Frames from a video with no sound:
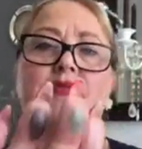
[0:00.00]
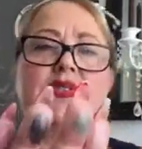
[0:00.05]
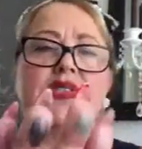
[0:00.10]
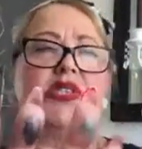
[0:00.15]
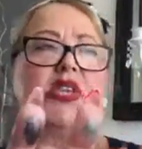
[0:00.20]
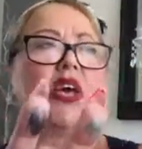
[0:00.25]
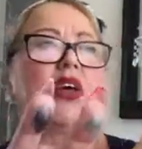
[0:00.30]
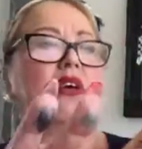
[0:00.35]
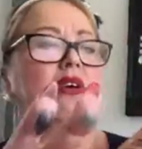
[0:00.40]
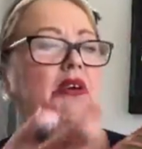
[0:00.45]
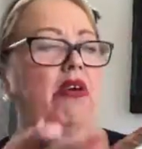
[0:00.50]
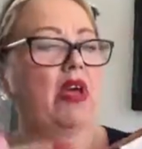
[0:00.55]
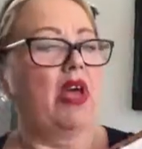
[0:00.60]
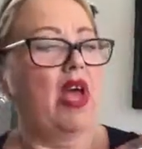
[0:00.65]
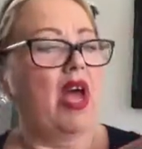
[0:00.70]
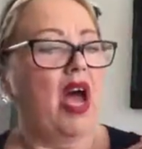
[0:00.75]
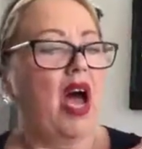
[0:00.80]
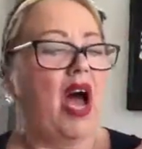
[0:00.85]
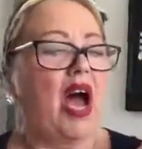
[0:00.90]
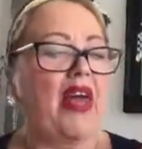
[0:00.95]
So
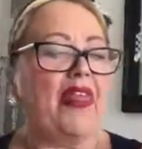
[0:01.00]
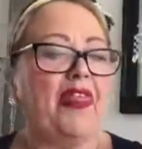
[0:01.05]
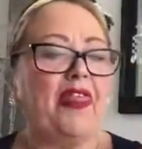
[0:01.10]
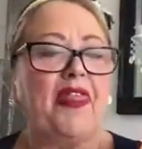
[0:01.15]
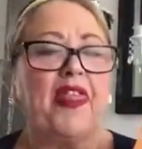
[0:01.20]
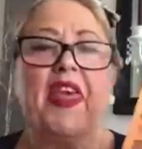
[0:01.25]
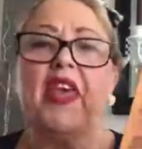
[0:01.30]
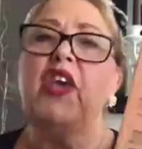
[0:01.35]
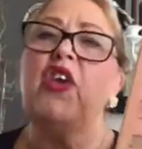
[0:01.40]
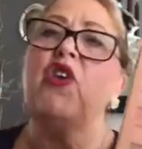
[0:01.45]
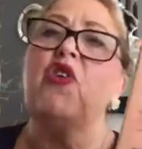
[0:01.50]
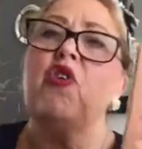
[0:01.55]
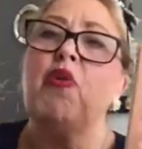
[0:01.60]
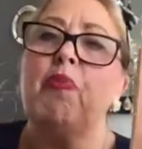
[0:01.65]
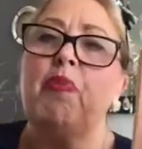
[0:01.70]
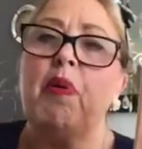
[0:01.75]
I think you could